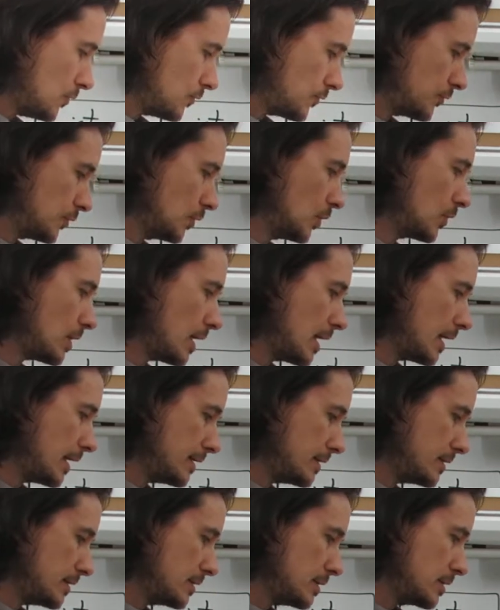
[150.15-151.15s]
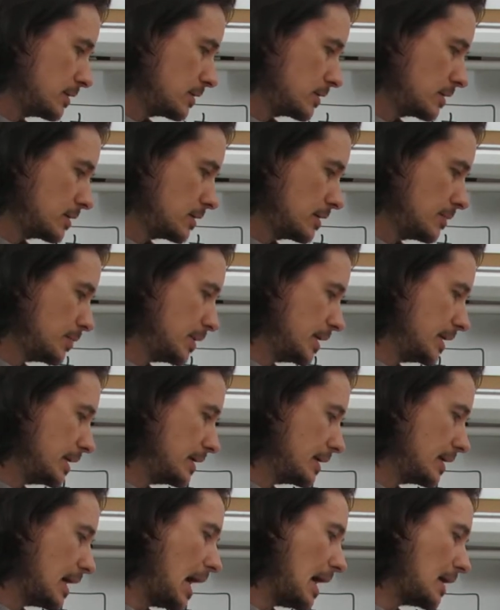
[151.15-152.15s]
Fluoride
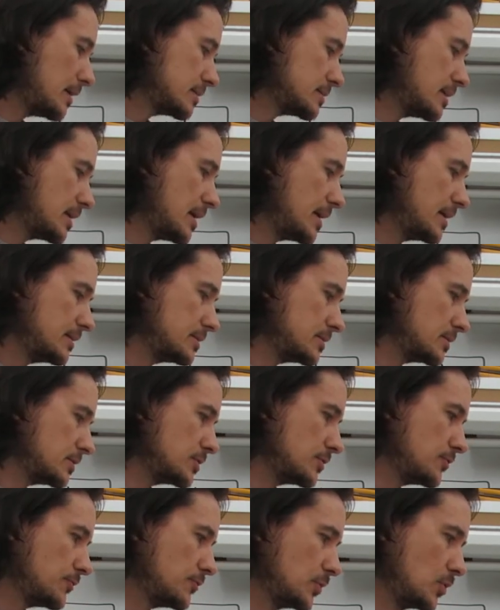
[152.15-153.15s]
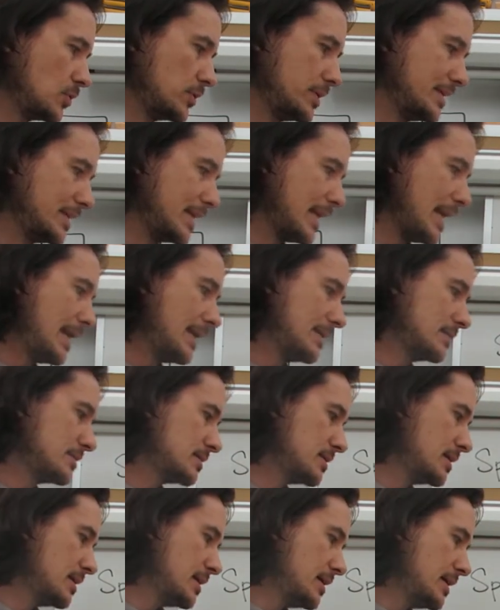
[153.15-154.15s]
being oxidized to fluorine
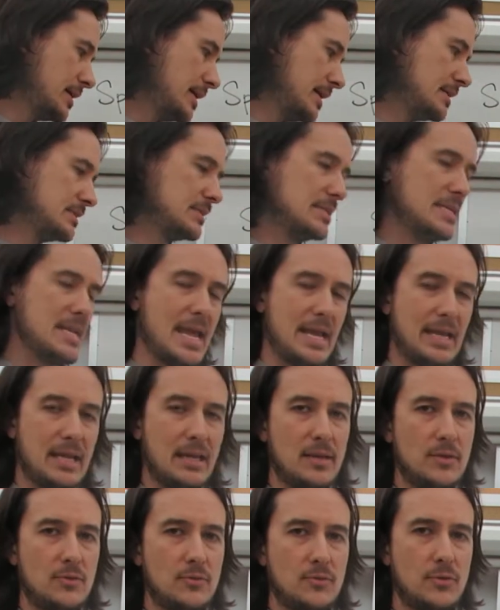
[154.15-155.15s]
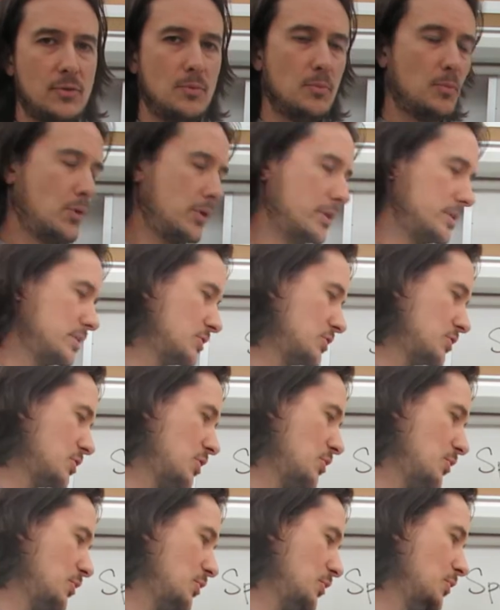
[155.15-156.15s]
gas is negative
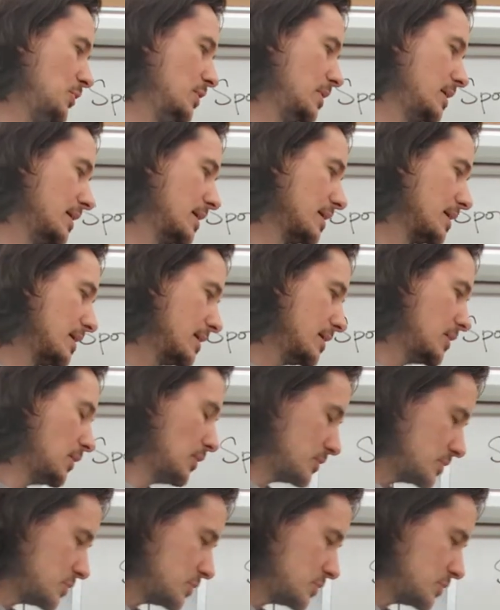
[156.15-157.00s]
0.2 or